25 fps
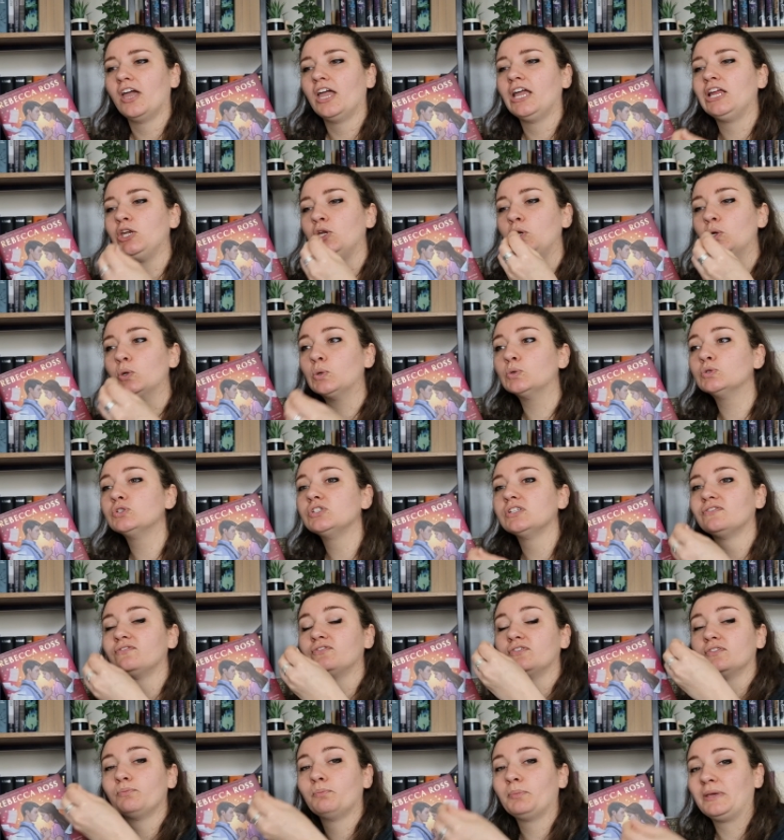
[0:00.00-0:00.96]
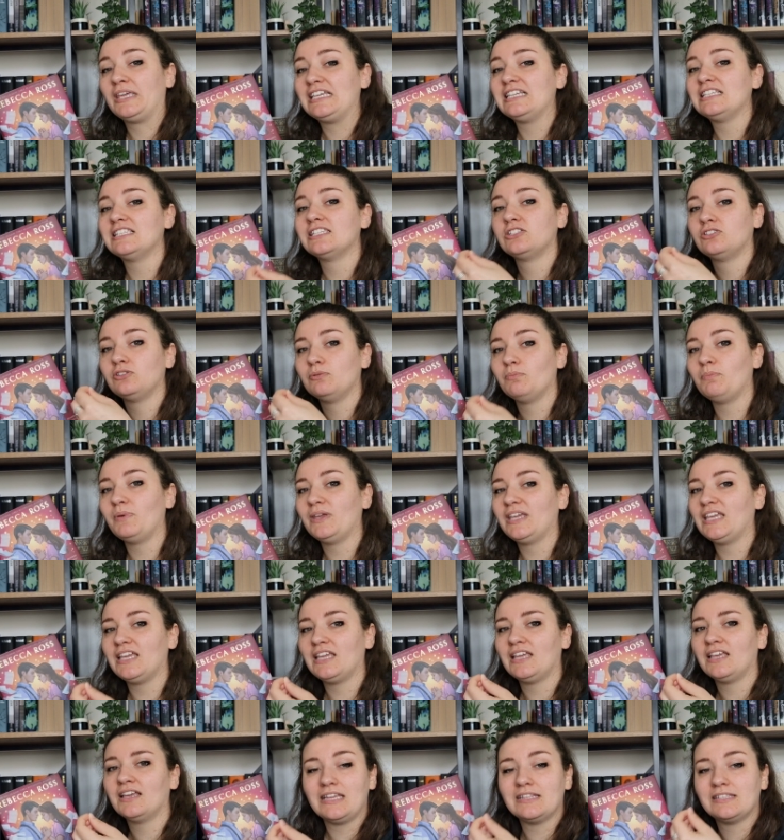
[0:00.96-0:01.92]
in order for peace to
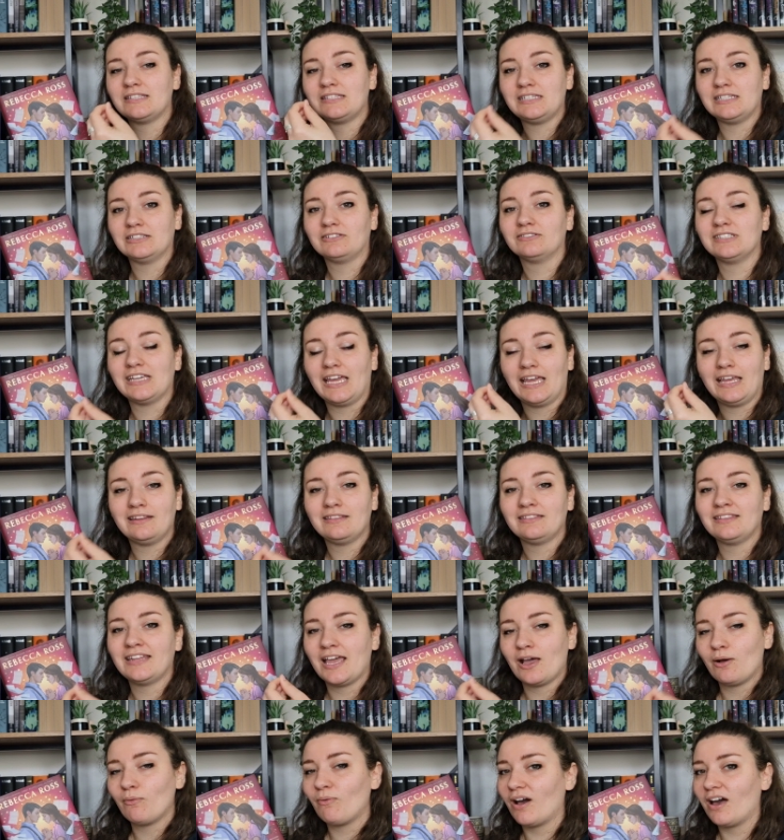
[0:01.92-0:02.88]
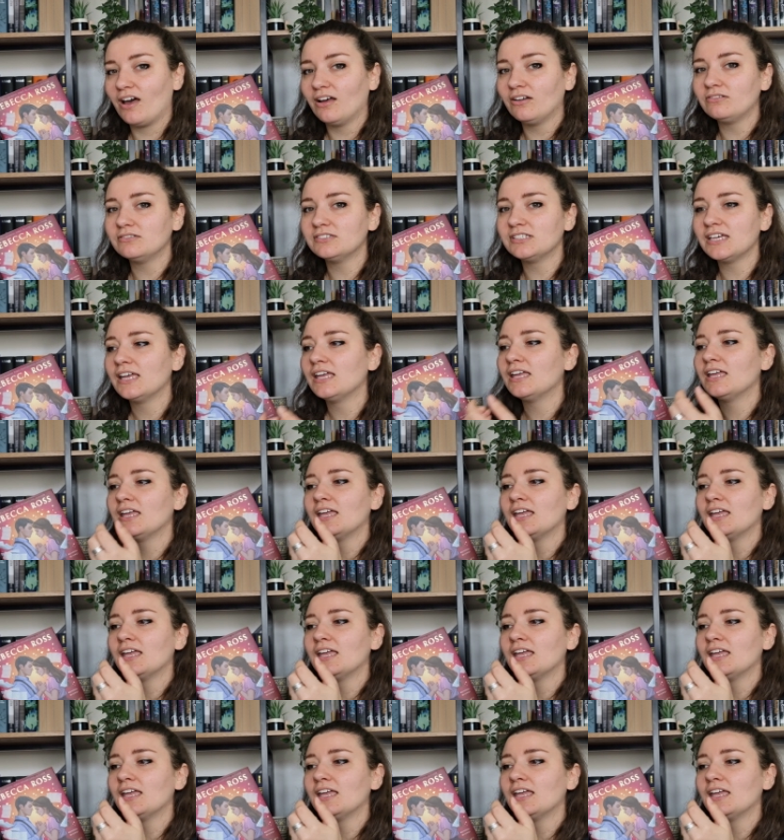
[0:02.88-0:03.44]
be instilled in their world.